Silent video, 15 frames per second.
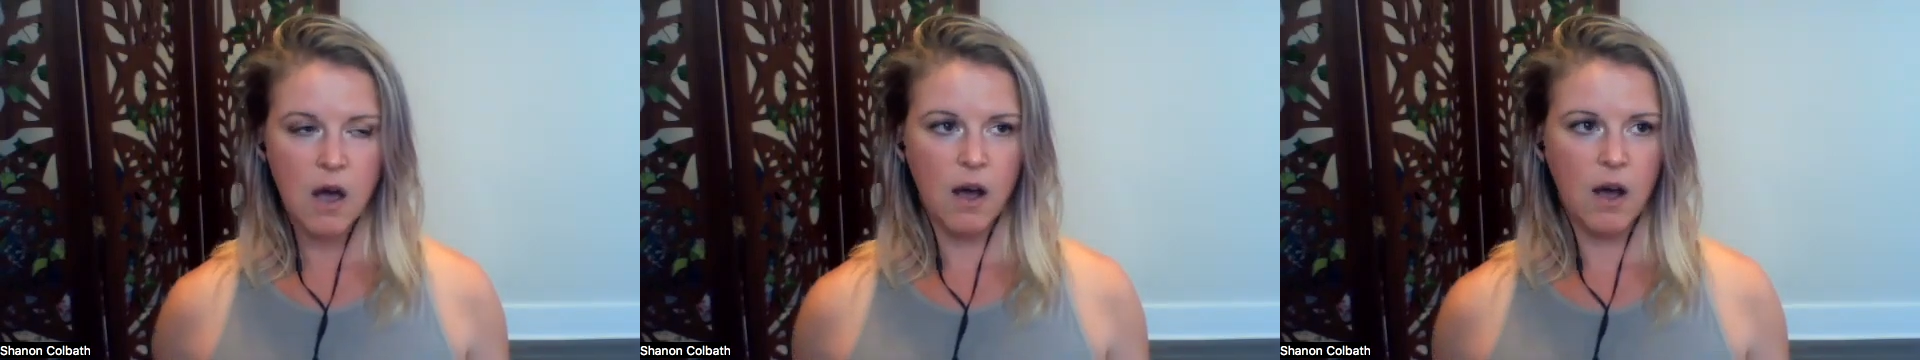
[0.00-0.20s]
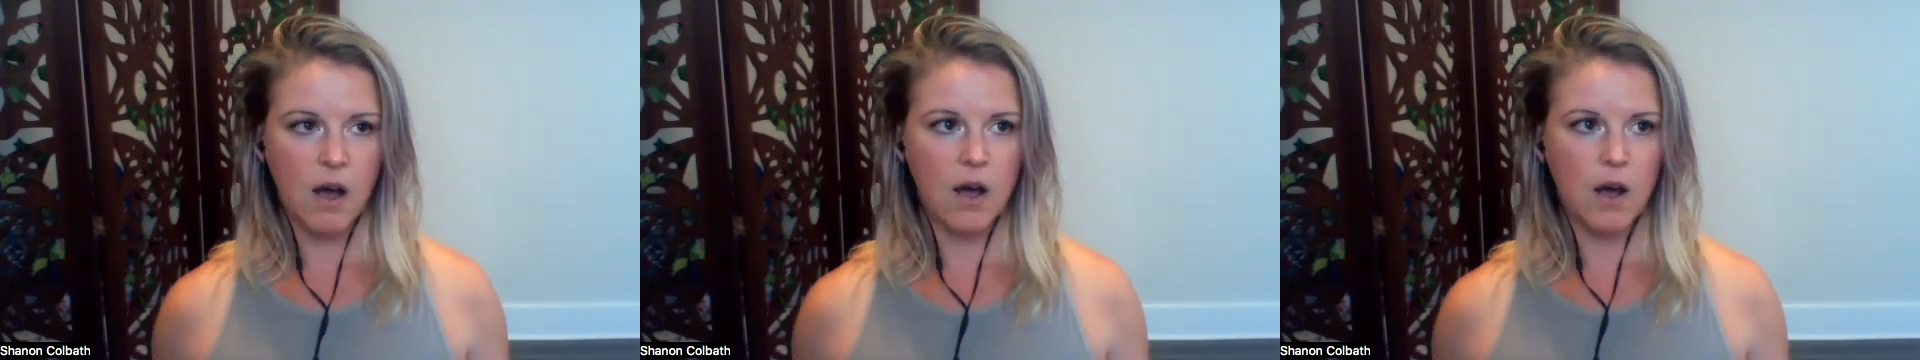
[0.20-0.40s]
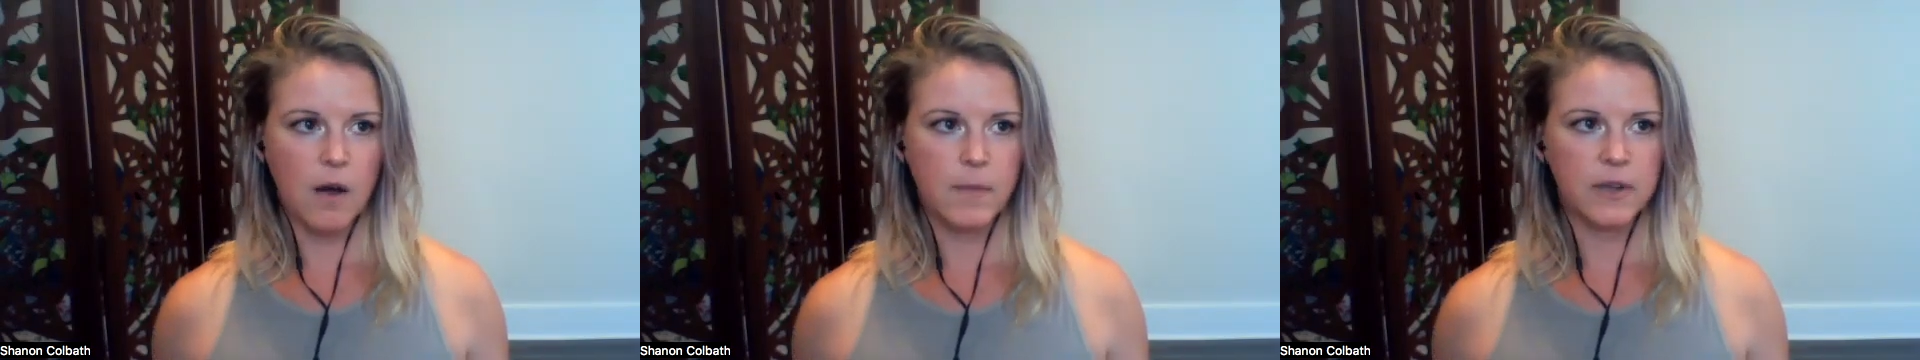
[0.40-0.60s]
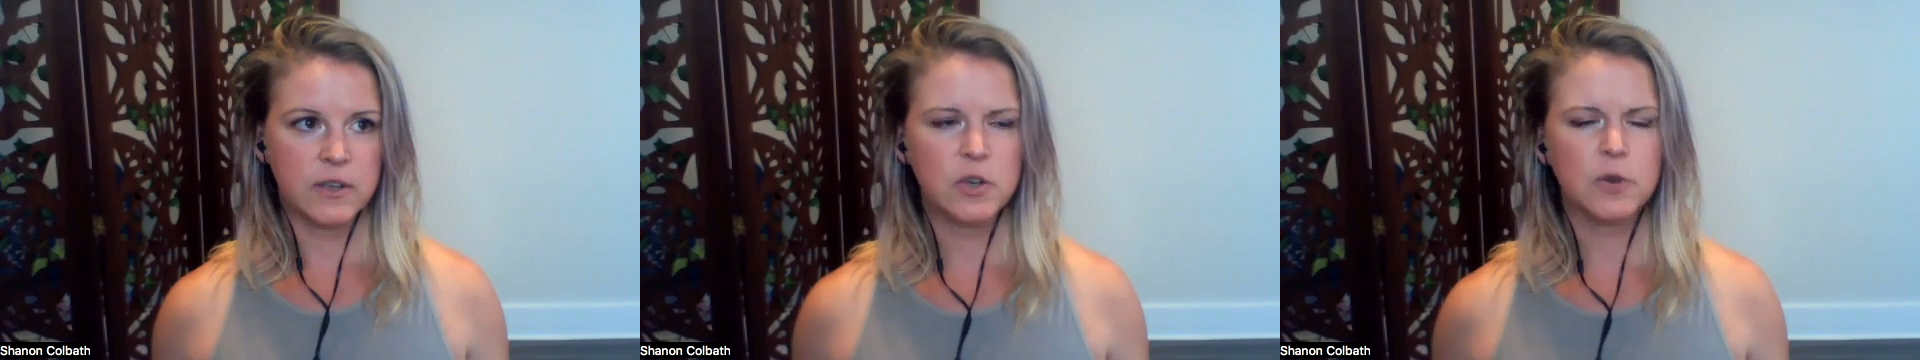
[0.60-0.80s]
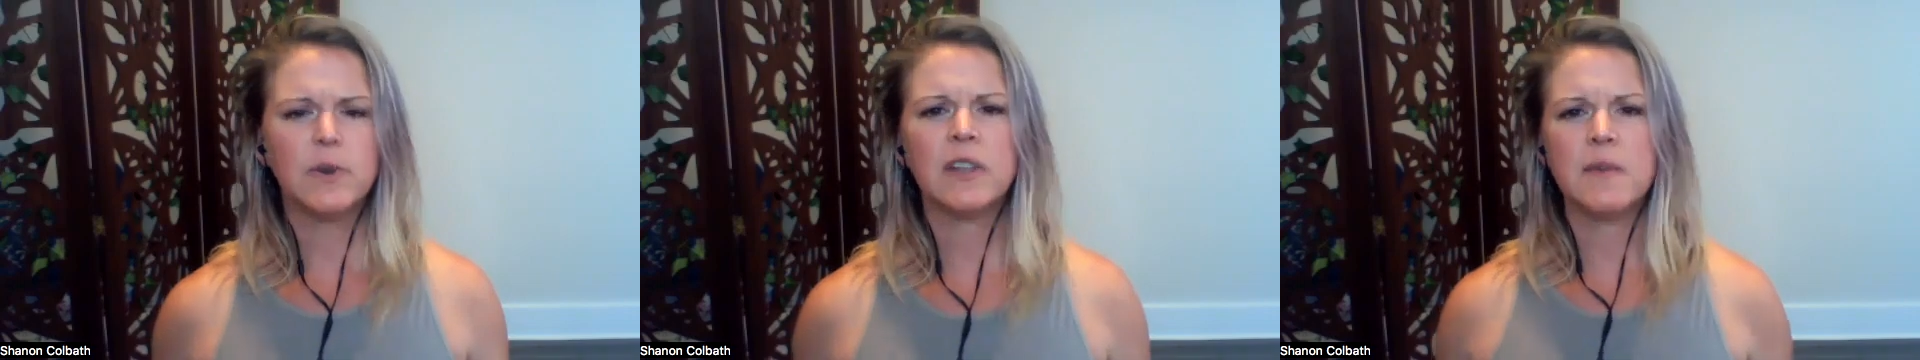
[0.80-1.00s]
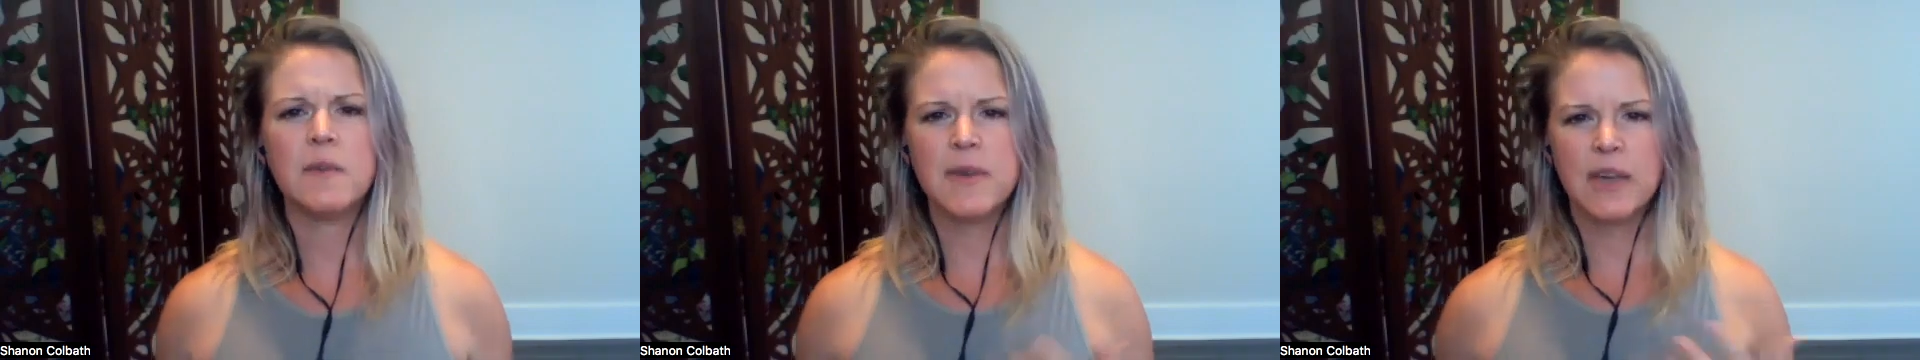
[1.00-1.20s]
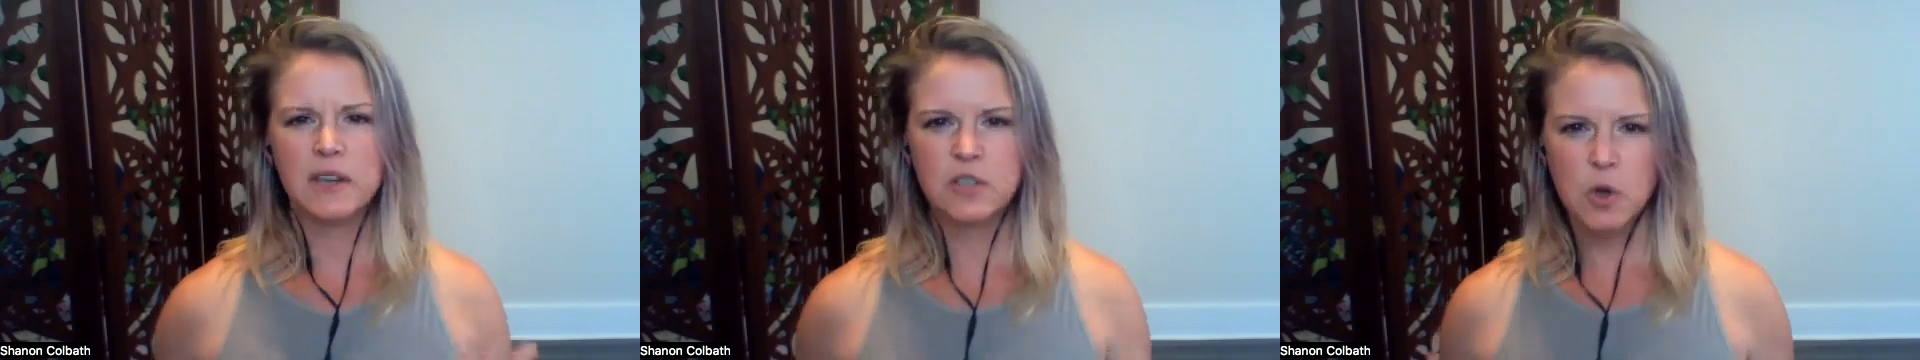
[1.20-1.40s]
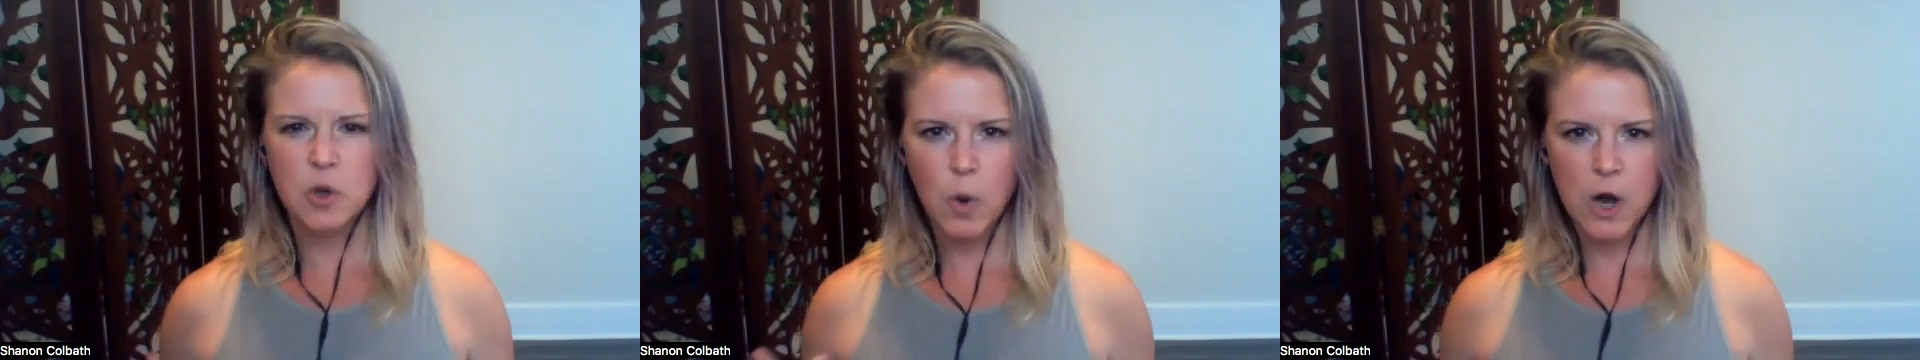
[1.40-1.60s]
to really begin
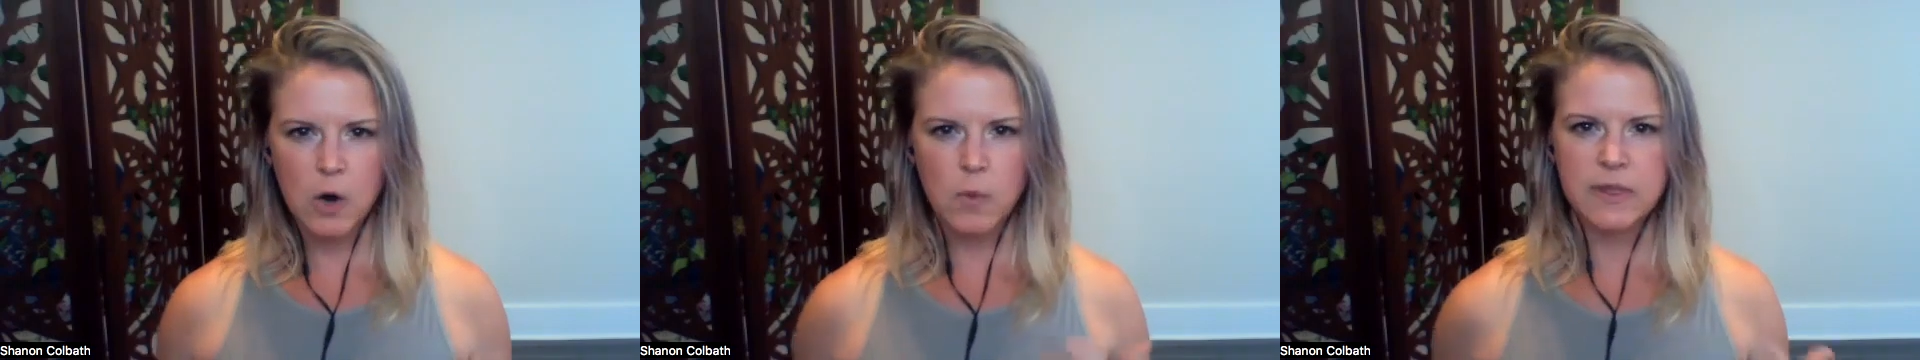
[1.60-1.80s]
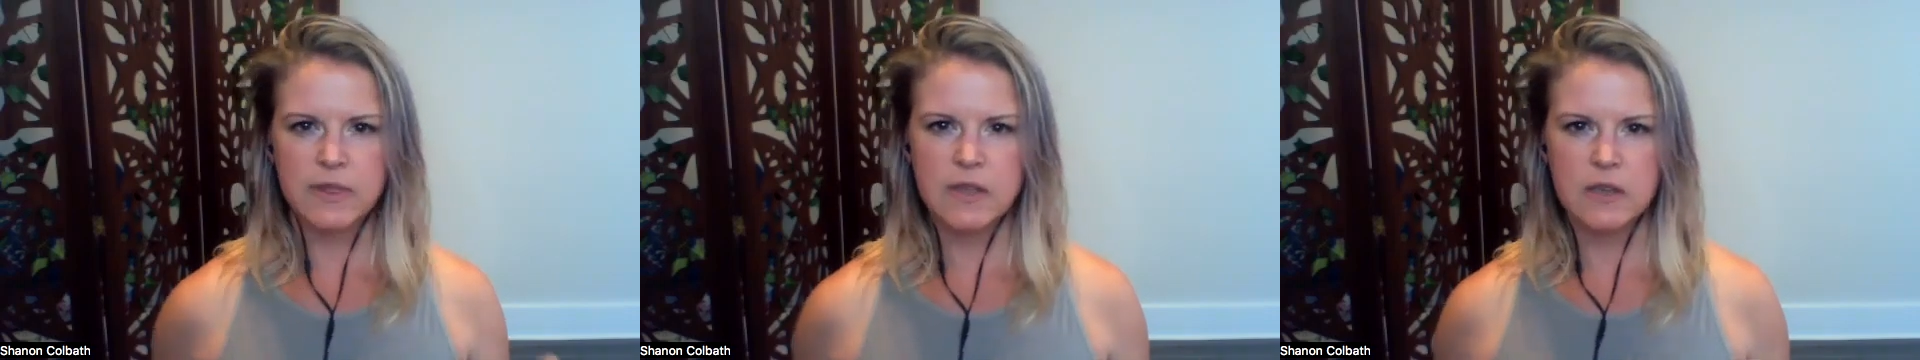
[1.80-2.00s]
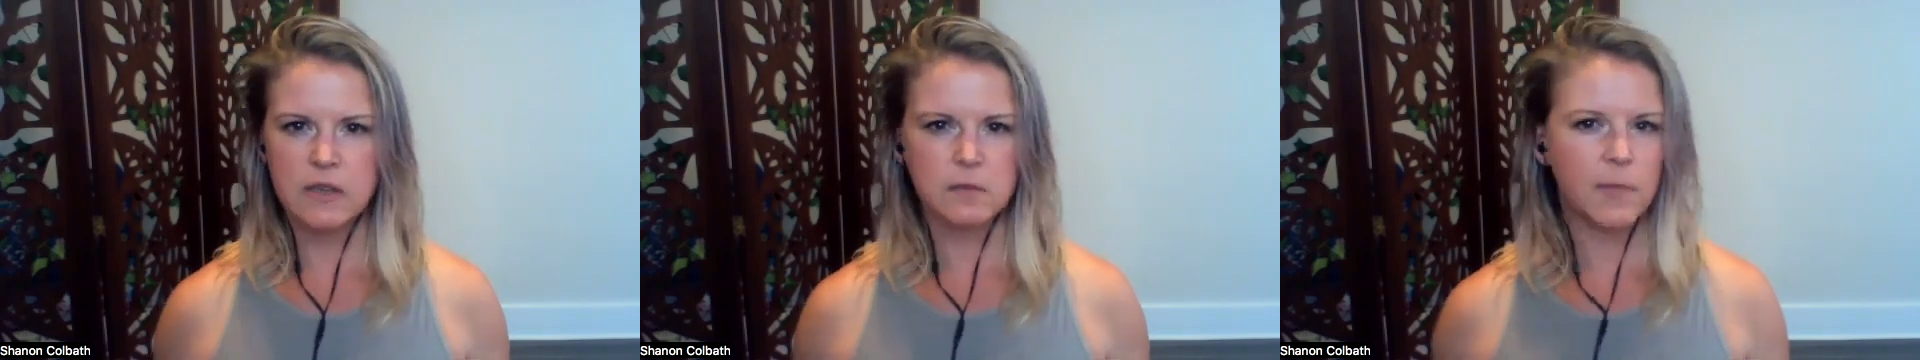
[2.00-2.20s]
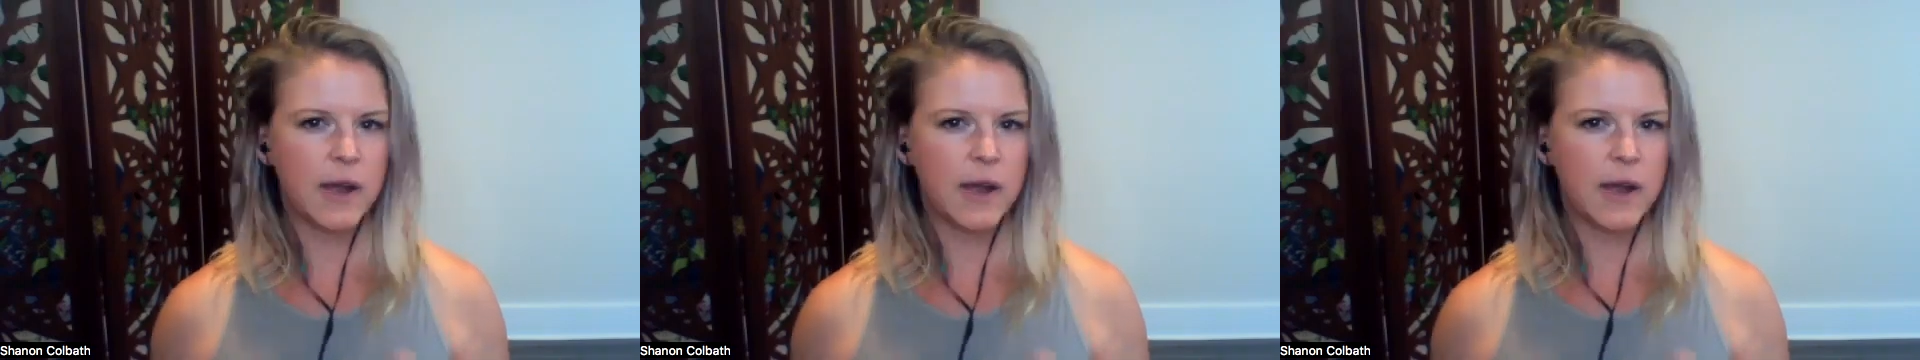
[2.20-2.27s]
to work with these